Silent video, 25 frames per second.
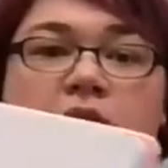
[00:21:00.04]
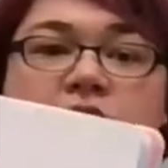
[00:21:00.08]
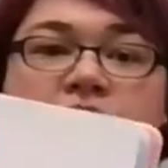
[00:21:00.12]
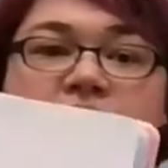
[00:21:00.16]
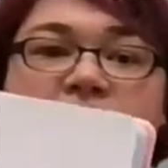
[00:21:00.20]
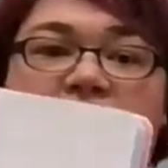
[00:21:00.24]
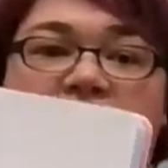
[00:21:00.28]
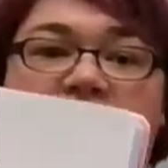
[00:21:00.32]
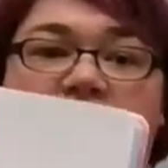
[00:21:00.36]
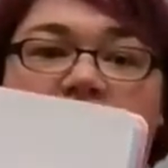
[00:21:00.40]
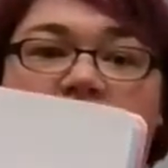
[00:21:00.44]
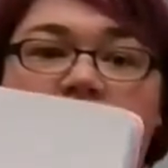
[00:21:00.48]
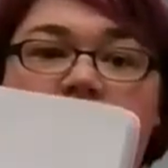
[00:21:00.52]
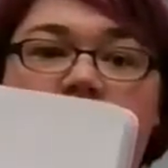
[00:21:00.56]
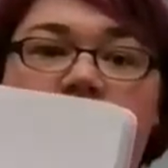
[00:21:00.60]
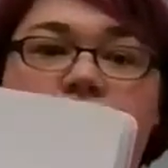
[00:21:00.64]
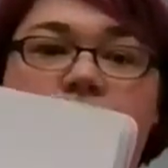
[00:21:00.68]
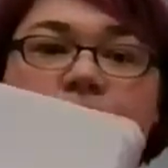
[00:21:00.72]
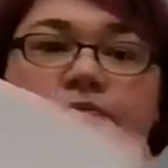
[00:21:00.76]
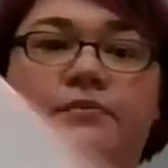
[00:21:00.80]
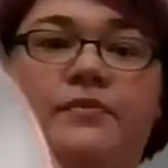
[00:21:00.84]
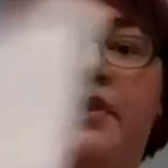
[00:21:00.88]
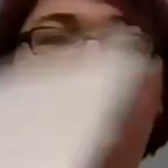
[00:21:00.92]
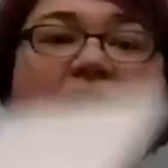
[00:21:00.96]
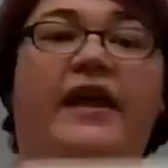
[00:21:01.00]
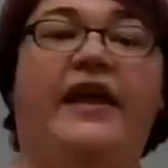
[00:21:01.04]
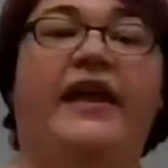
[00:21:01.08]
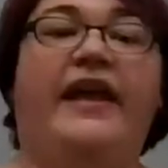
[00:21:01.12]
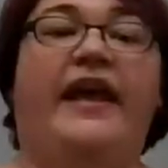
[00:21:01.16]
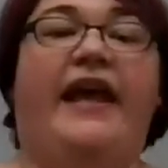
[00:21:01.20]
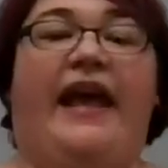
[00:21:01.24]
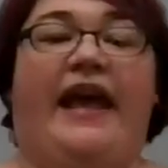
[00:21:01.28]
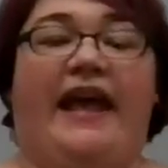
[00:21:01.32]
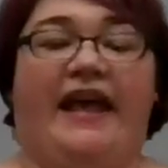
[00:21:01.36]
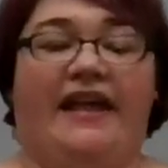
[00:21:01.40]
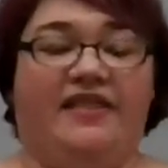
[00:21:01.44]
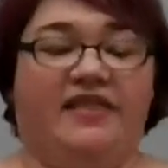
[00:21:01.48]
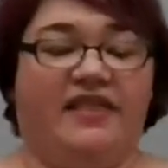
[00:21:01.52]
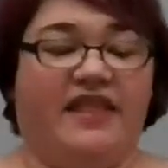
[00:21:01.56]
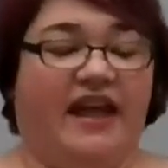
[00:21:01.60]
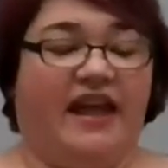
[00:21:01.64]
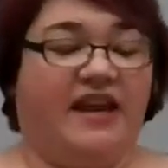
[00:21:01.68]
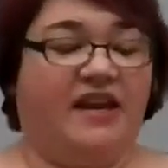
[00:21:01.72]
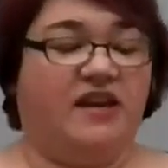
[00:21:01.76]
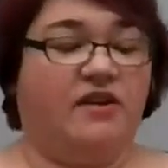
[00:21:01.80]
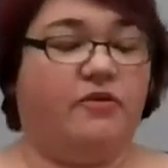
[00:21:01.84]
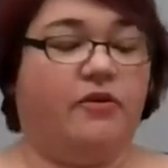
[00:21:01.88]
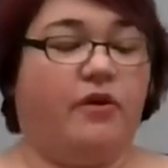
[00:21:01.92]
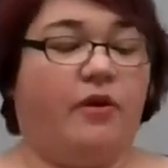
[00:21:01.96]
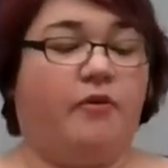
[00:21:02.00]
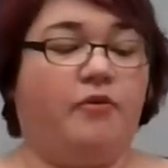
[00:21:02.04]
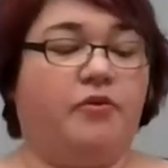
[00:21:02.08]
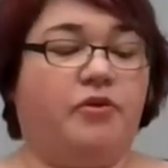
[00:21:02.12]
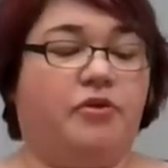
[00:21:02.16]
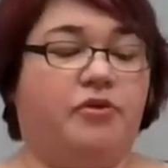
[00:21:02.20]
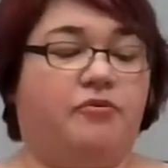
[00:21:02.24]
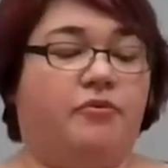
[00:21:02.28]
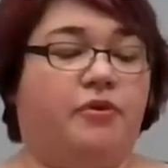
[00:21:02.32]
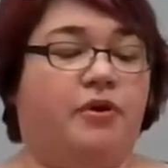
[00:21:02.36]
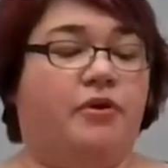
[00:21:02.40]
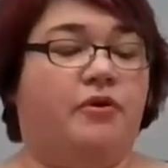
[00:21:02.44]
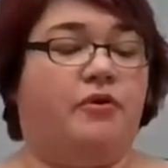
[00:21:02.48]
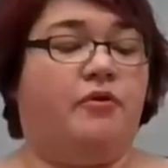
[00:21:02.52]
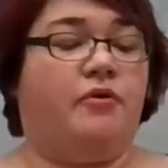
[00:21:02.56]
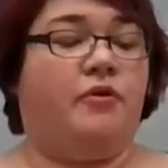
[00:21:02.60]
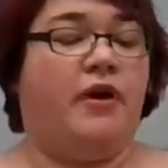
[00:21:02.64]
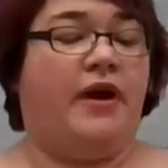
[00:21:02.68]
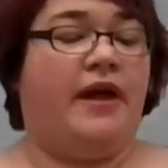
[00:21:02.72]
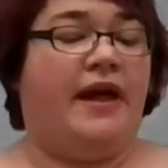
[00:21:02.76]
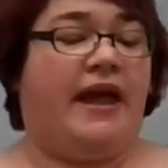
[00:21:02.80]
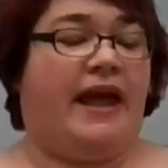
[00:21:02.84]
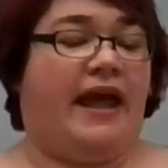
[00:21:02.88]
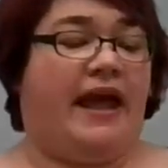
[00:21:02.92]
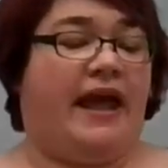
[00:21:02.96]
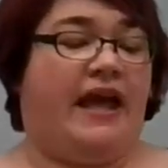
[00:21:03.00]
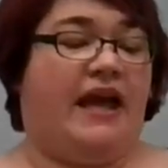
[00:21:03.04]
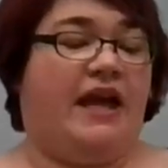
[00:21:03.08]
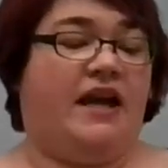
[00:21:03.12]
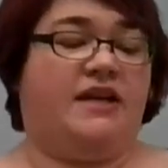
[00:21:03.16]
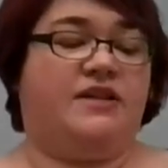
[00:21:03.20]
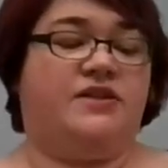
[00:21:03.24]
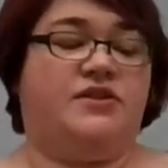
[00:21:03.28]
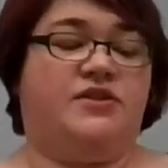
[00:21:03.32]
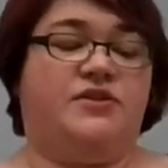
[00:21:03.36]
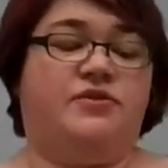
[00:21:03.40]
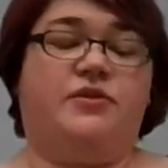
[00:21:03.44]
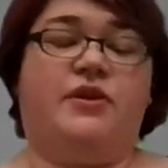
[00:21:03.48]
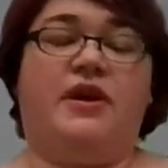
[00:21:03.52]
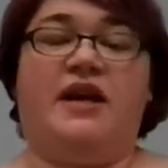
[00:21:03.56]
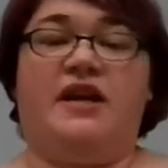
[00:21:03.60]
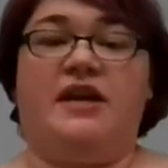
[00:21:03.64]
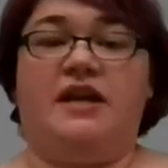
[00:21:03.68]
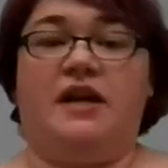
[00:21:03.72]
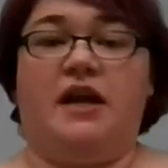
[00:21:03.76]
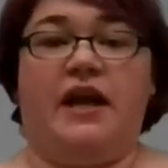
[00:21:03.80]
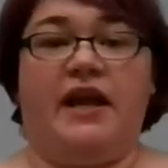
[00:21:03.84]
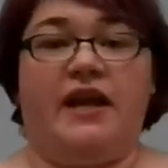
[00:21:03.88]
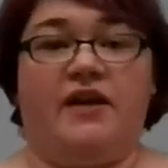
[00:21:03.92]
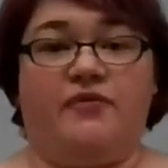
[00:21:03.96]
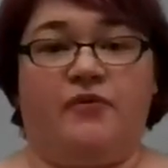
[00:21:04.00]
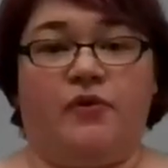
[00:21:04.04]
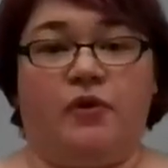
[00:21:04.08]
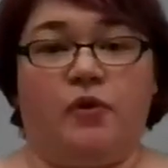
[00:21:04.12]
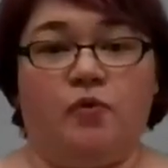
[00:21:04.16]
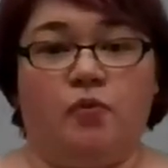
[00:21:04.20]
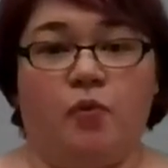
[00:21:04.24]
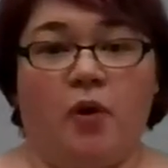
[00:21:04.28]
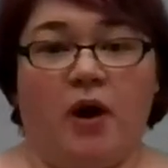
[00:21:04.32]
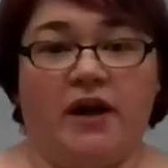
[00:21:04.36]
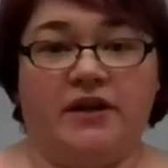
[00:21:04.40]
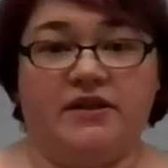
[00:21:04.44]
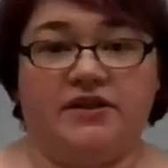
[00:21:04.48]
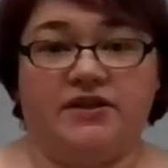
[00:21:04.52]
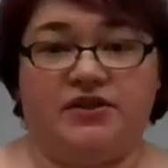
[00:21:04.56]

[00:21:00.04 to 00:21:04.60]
Ta-da. And then you go through and you can, if you want